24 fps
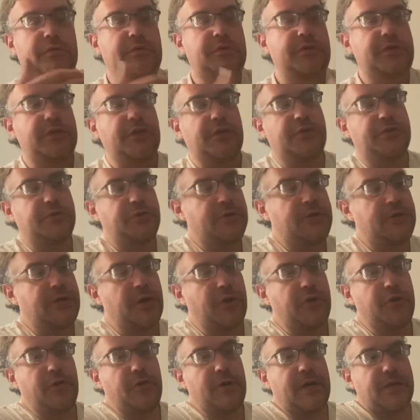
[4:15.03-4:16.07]
tell, tell
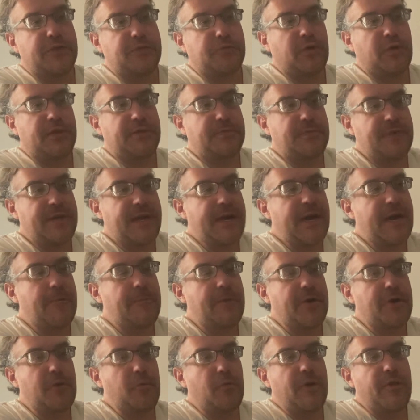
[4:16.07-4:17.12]
you guys what's been
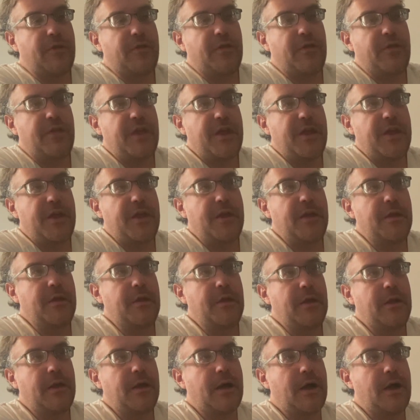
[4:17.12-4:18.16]
happening with the
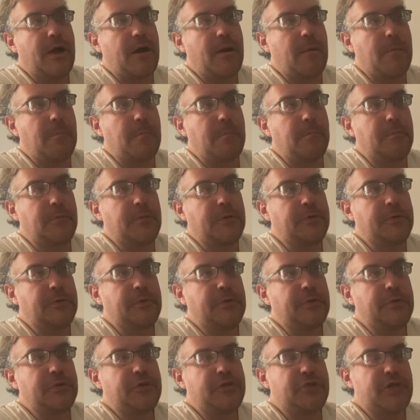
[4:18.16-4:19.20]
um,
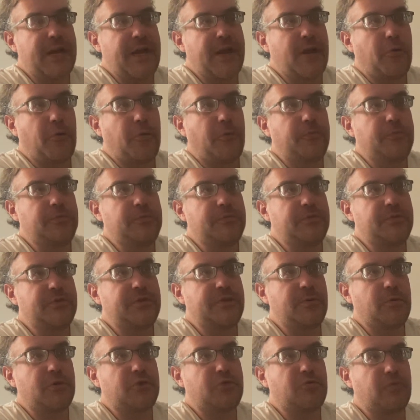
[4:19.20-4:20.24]
channel, see
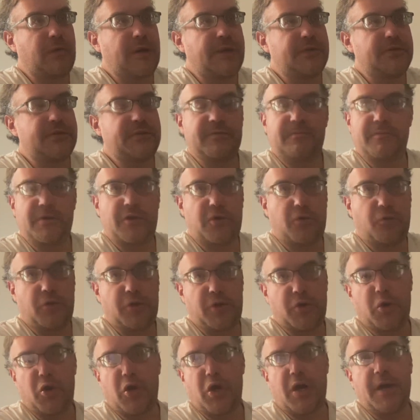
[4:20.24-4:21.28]
what trends have been going
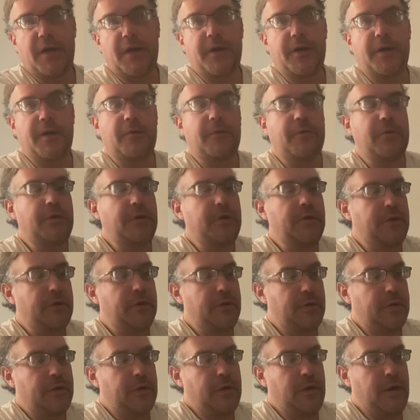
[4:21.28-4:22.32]
on and
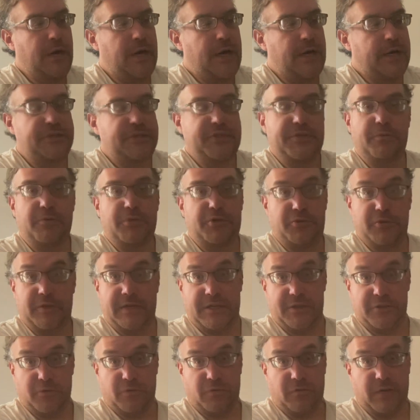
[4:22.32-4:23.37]
uh, see what you
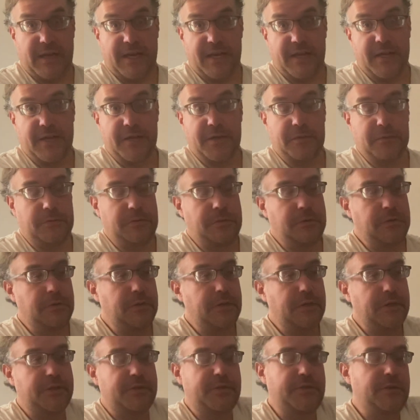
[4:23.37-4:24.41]
guys are liking
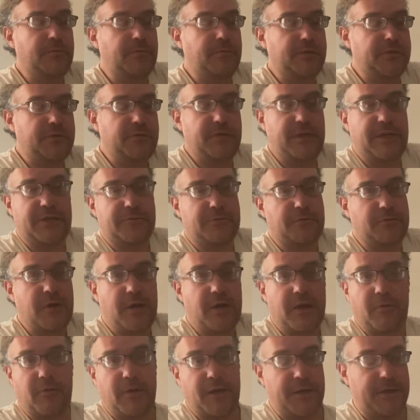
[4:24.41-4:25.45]
and see what you guys are
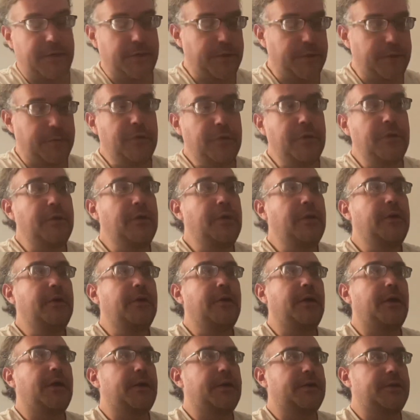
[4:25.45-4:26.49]
not liking
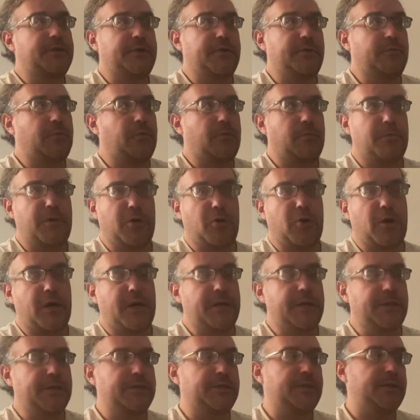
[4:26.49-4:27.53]
and see what the
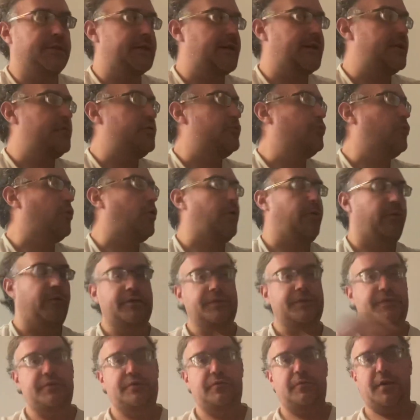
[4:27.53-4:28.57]
audience is. I do all
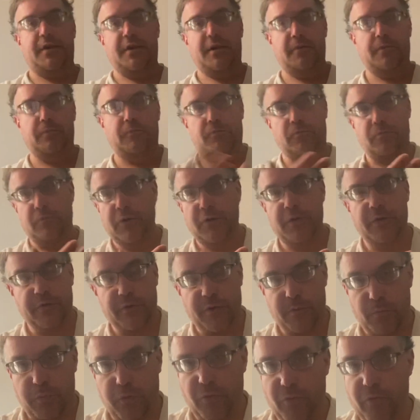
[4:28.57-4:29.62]
this so I can
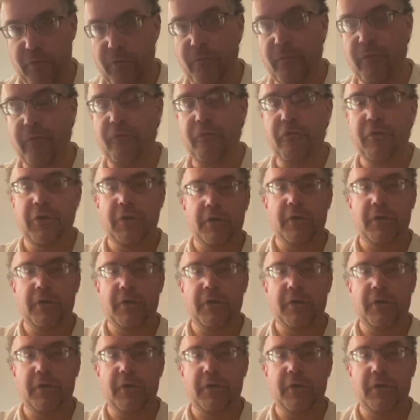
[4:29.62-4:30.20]
improve